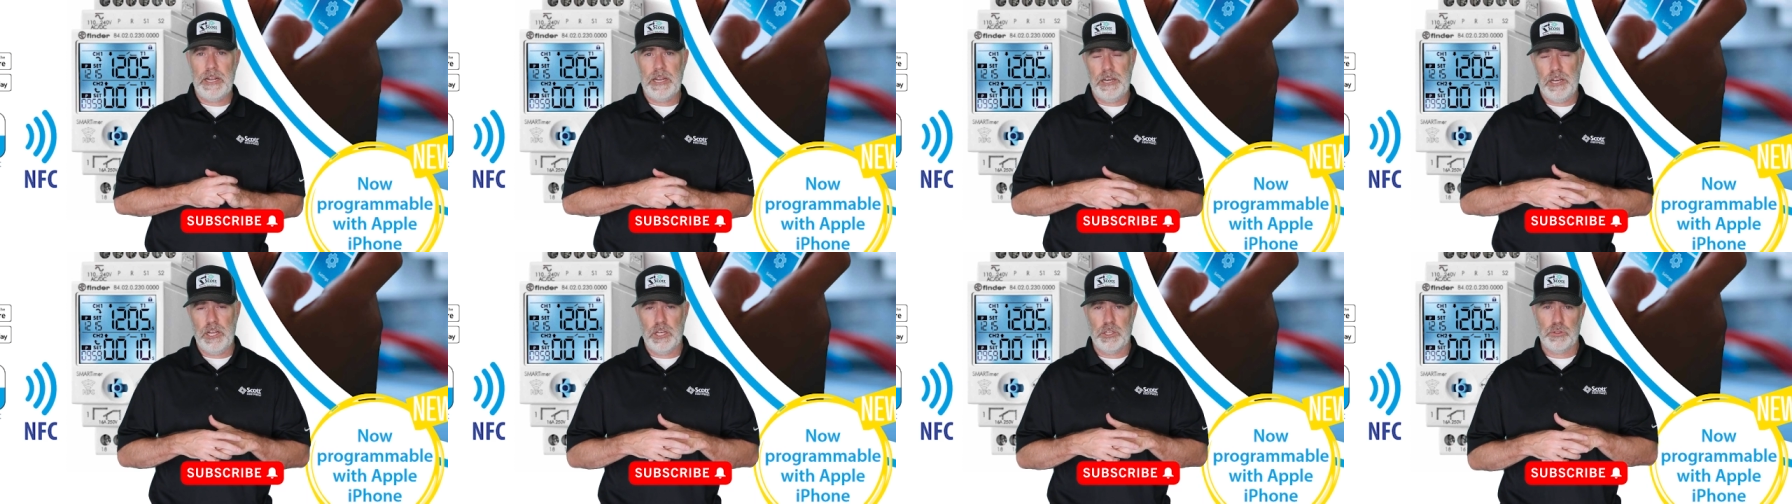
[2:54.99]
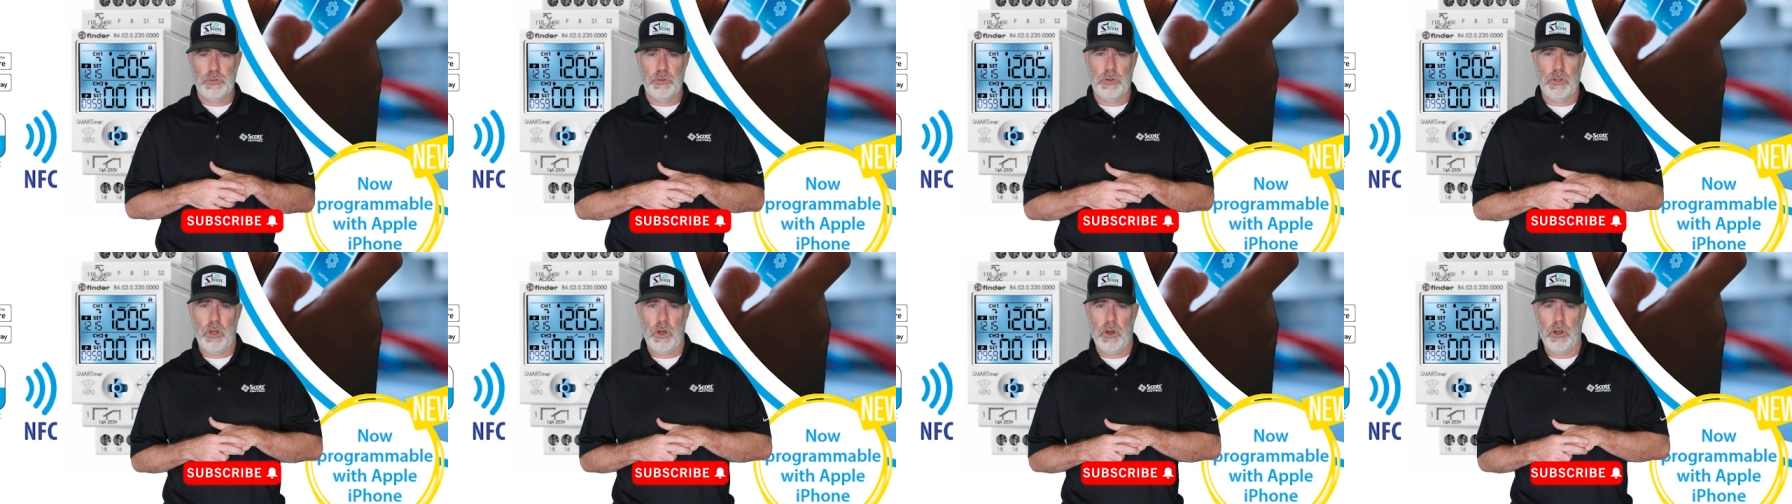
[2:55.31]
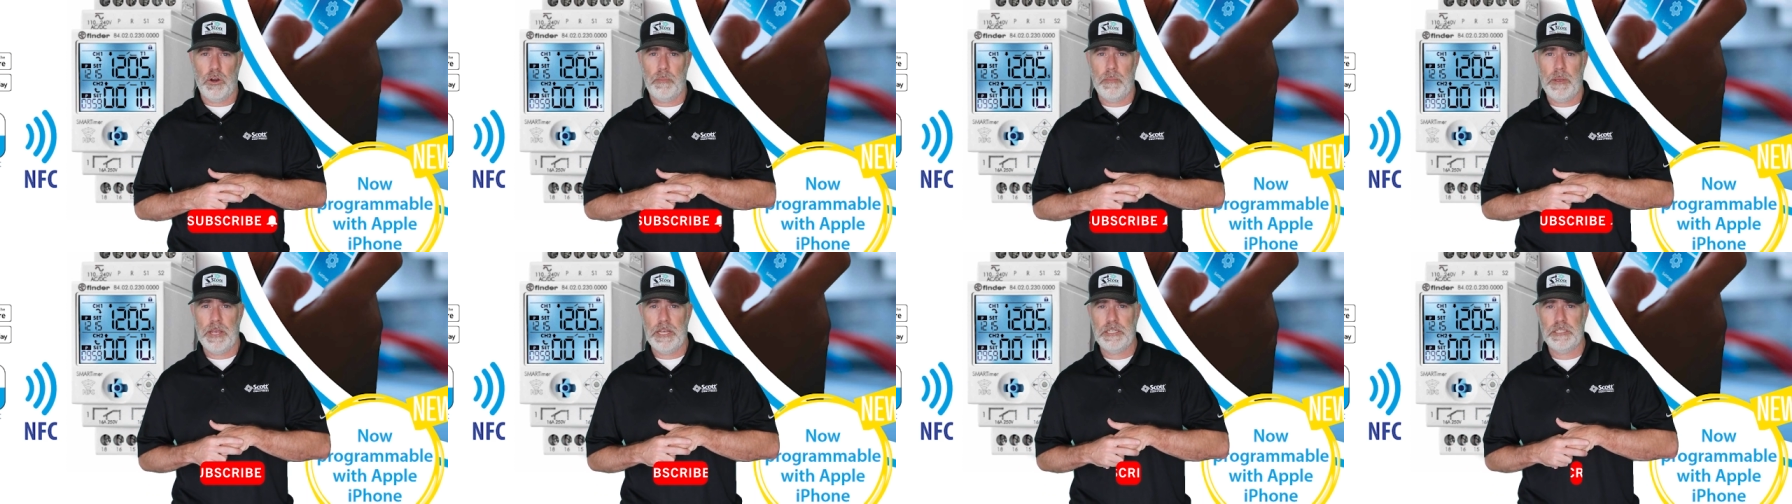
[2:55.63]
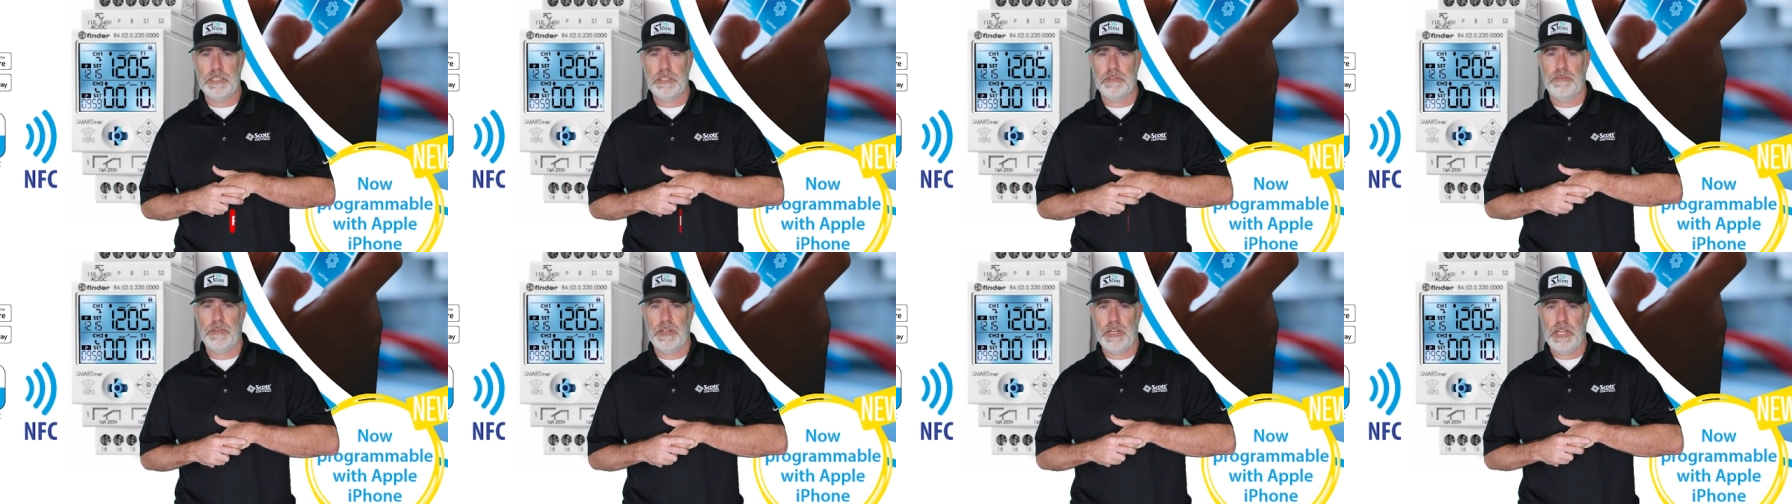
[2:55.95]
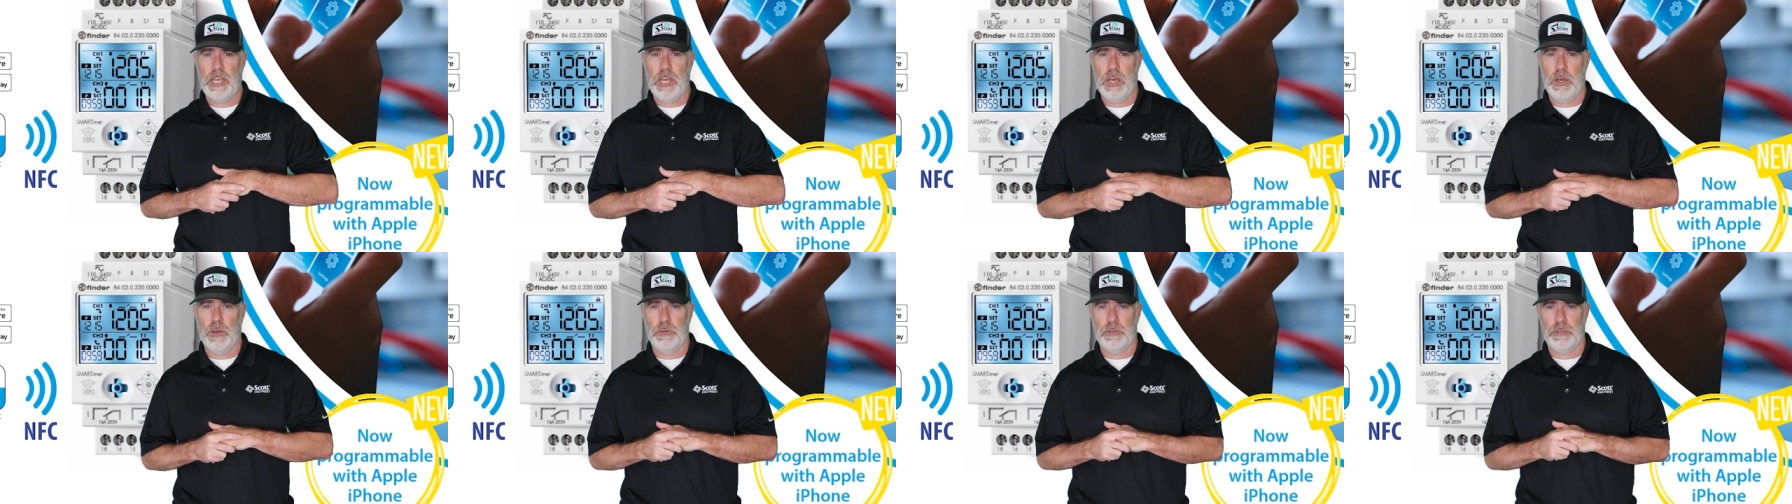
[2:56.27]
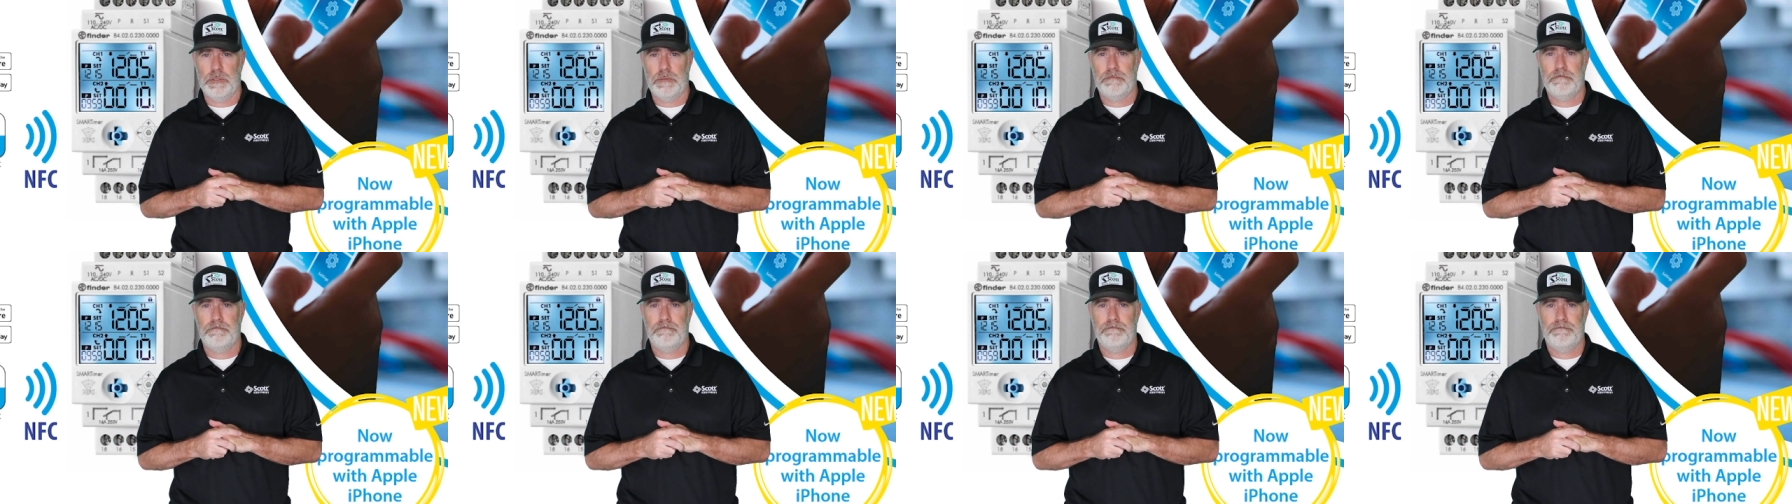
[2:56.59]
industrial automation
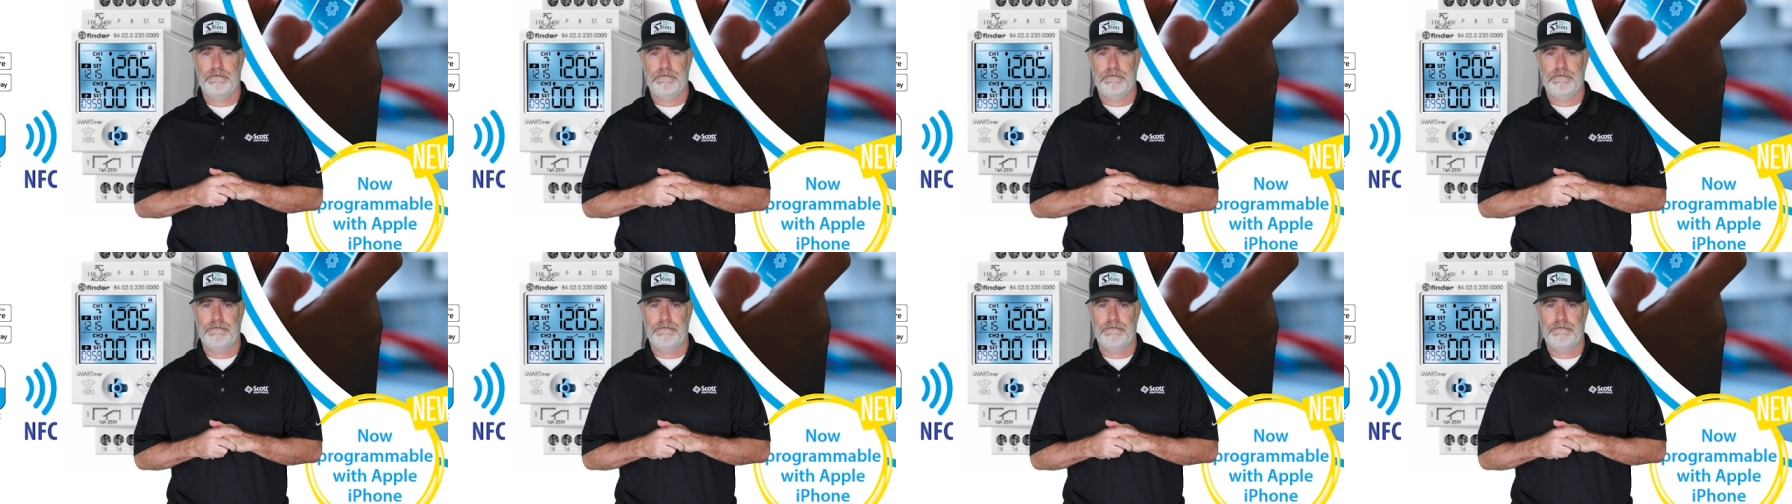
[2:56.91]
videos.